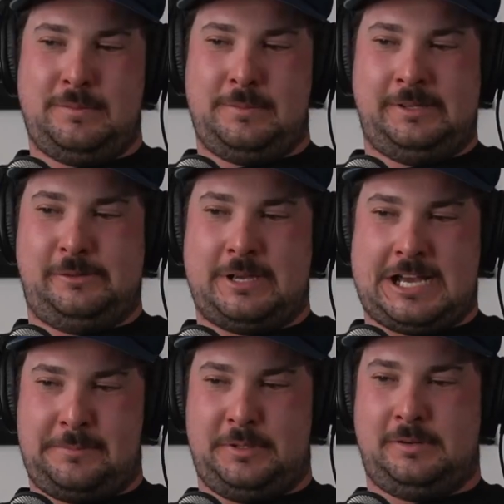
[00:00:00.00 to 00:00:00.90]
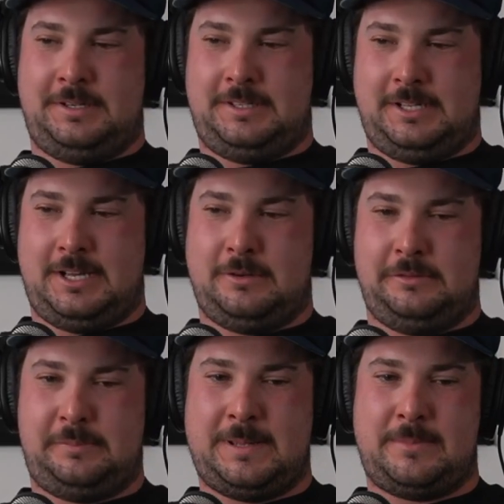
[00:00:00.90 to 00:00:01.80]
makes you happy, right? Like, I don't
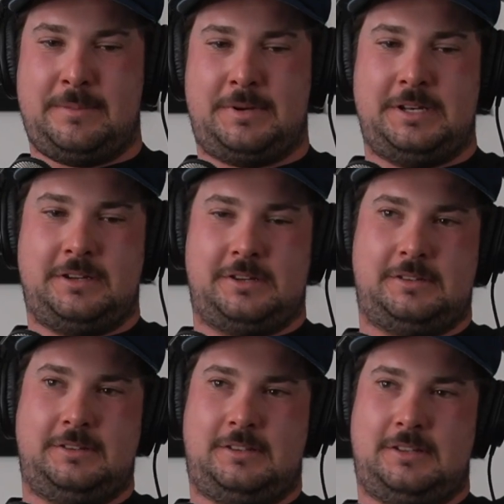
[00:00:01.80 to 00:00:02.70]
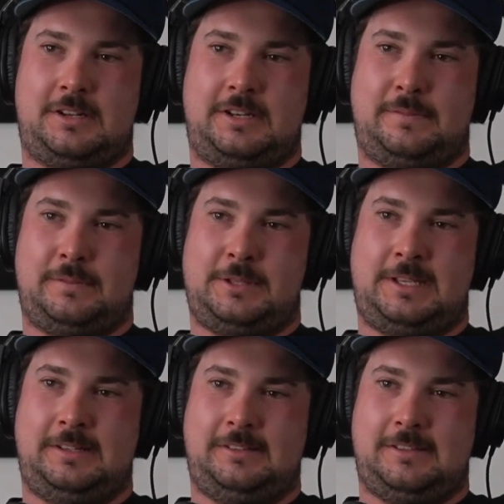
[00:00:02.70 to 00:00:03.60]
spend my money on a lot of different
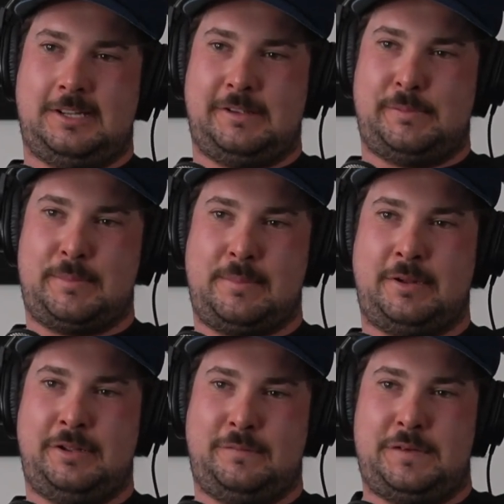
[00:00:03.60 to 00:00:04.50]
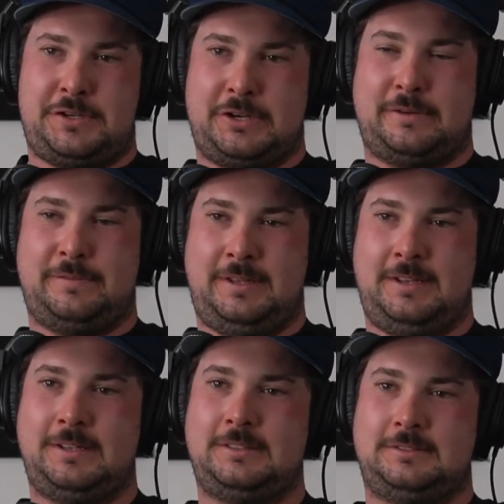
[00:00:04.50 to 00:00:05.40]
things. Like, I spend my money on photography
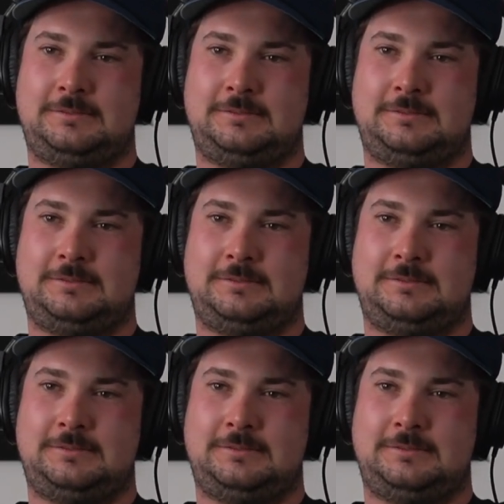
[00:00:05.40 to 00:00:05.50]
and